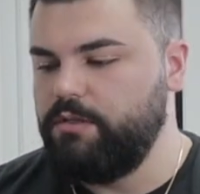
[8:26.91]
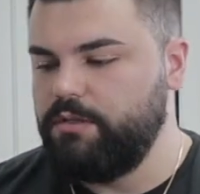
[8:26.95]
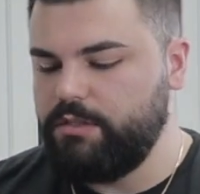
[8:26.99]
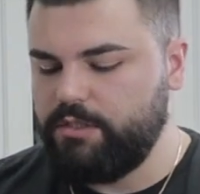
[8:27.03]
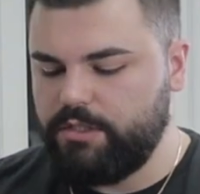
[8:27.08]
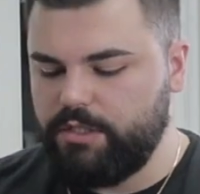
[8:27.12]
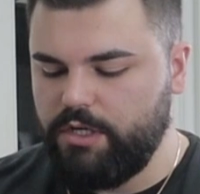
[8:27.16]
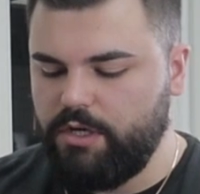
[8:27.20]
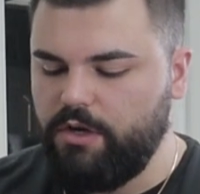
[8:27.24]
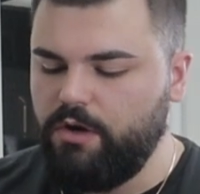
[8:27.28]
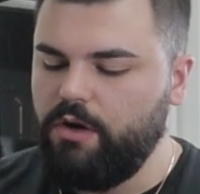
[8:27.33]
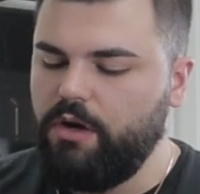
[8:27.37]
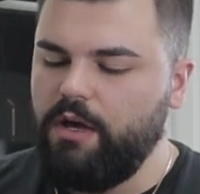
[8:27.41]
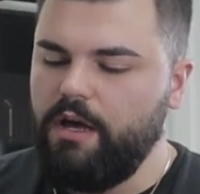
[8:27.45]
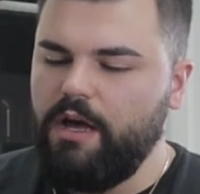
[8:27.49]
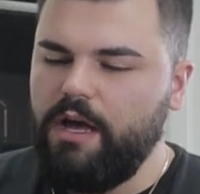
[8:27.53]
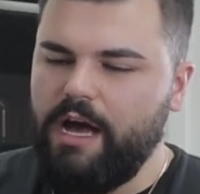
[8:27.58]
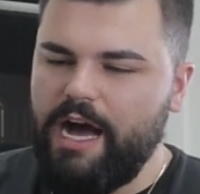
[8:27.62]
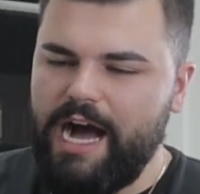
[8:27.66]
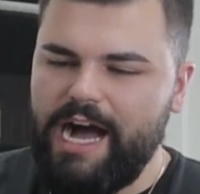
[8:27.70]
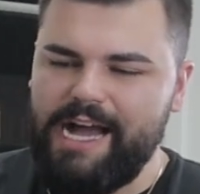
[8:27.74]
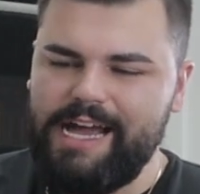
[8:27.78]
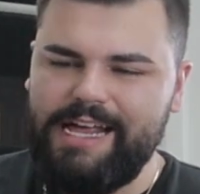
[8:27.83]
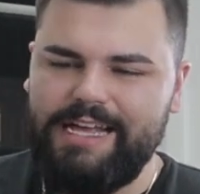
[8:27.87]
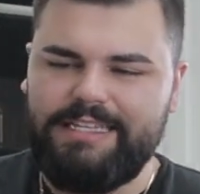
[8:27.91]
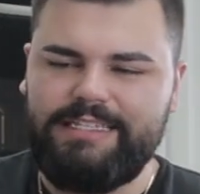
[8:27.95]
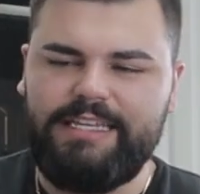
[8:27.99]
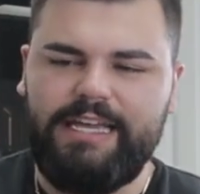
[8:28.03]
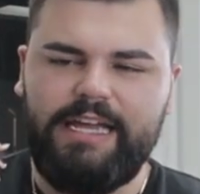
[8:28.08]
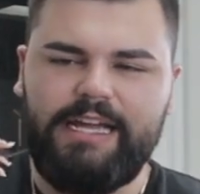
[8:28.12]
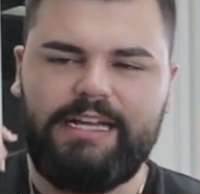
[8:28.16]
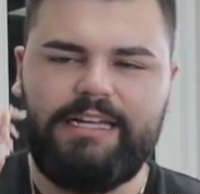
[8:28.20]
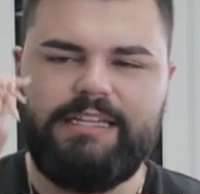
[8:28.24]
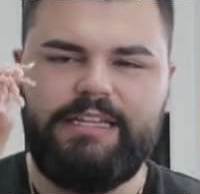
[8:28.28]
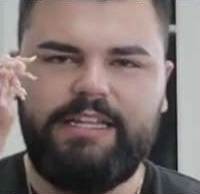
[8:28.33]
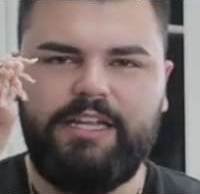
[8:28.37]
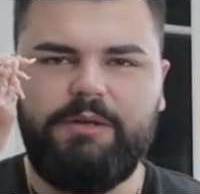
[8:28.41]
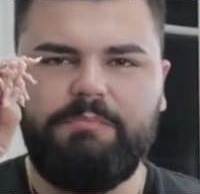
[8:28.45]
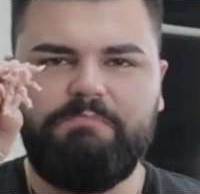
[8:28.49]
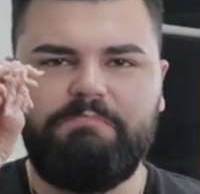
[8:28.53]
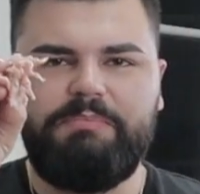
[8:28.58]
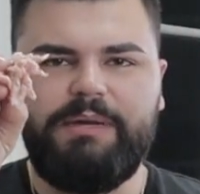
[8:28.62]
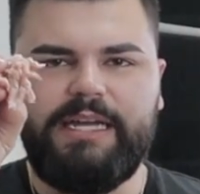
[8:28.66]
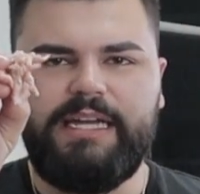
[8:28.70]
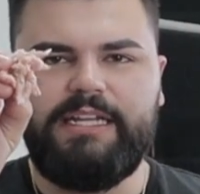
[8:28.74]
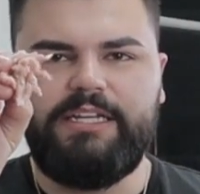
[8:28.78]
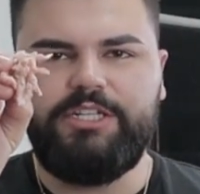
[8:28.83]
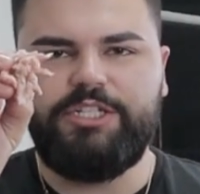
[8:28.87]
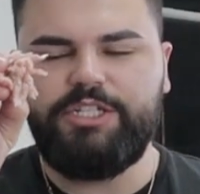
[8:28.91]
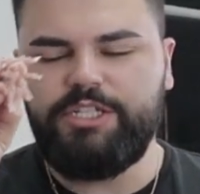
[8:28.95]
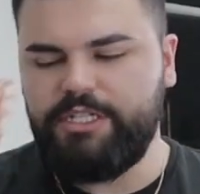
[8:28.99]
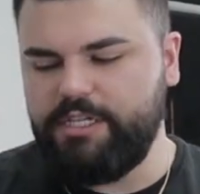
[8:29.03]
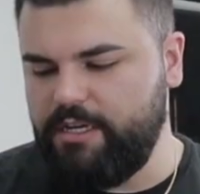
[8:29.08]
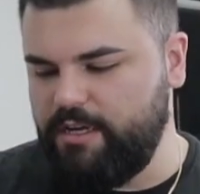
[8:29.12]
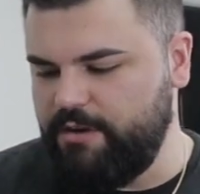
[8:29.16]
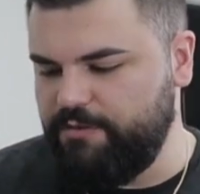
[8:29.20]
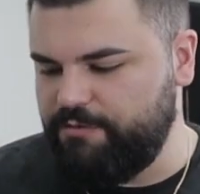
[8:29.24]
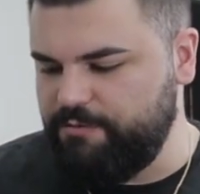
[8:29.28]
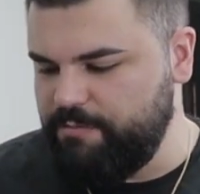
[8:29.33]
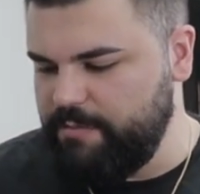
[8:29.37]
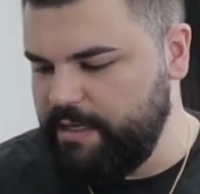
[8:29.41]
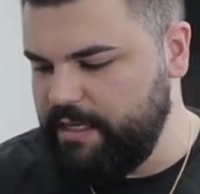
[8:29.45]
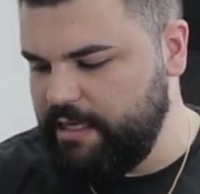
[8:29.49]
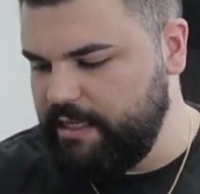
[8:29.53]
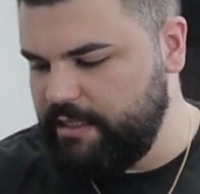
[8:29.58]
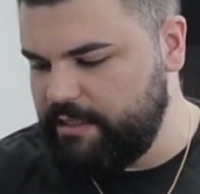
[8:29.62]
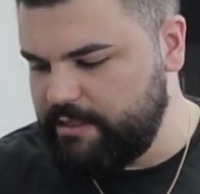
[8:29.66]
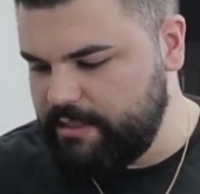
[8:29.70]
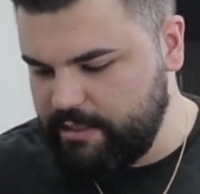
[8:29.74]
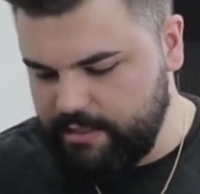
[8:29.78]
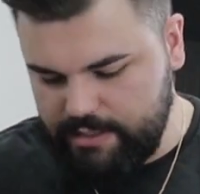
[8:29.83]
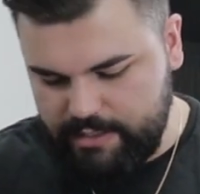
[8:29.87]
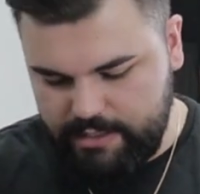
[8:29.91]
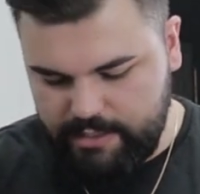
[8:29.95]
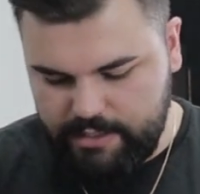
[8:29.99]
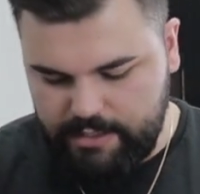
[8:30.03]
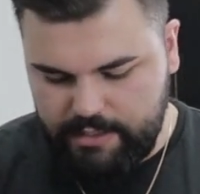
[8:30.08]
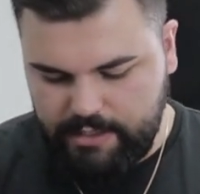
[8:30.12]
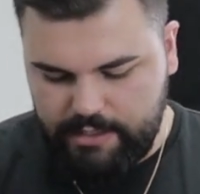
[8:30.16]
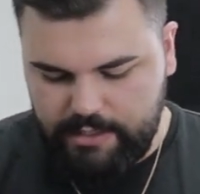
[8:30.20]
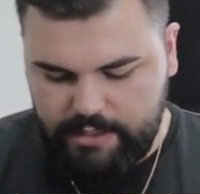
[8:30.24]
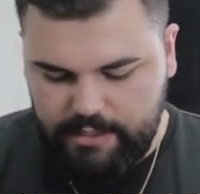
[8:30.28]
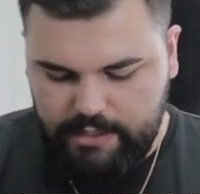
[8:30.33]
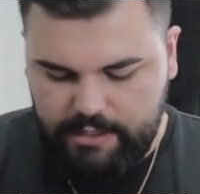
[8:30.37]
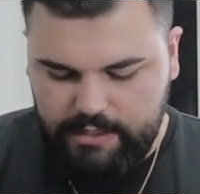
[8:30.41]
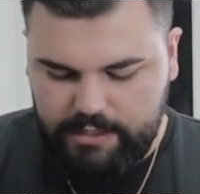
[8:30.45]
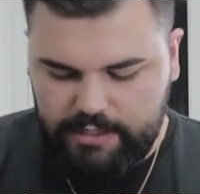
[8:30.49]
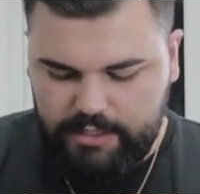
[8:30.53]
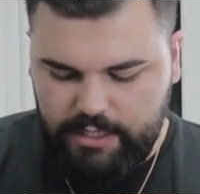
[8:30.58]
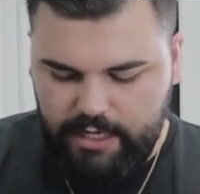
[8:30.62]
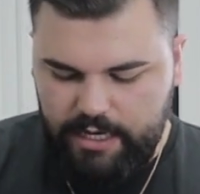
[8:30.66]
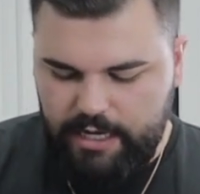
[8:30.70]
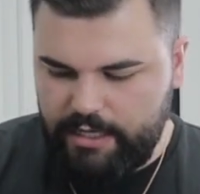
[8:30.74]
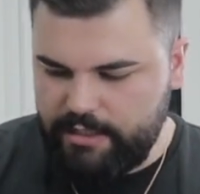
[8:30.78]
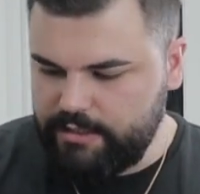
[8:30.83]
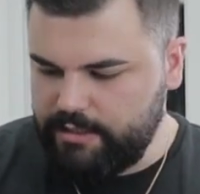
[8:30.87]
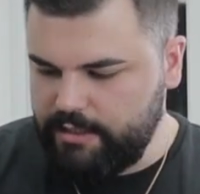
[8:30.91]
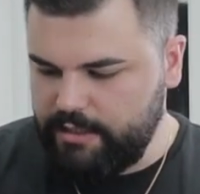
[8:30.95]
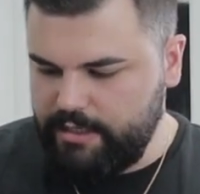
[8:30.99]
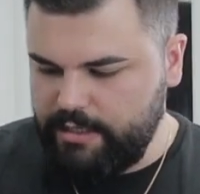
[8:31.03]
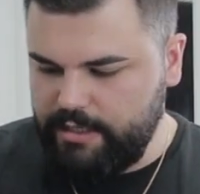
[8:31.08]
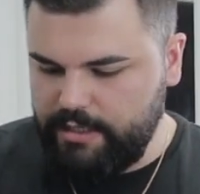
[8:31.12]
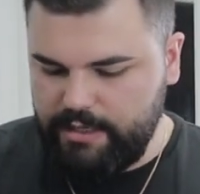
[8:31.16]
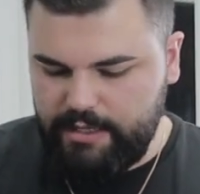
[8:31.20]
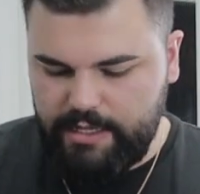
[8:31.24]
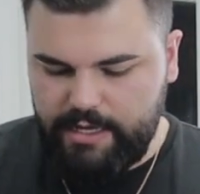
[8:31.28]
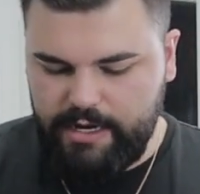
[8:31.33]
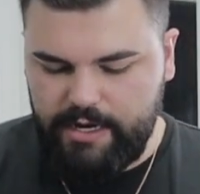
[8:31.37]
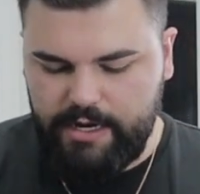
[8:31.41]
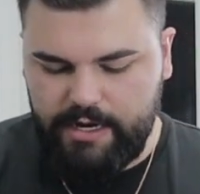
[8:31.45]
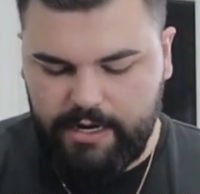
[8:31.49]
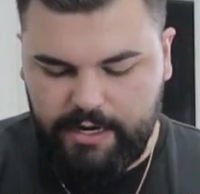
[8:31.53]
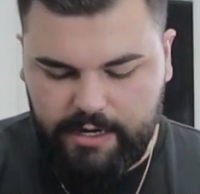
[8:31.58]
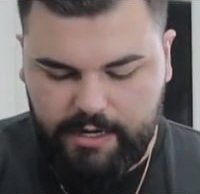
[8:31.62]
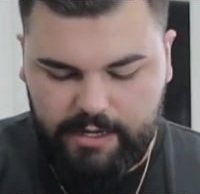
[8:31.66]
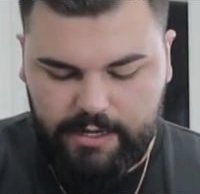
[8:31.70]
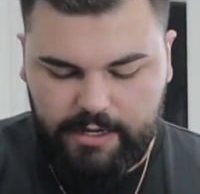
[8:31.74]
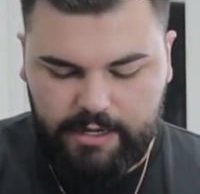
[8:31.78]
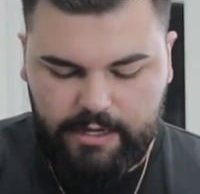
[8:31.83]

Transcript: So I'm gonna take a little pinch of meat, toss it in there.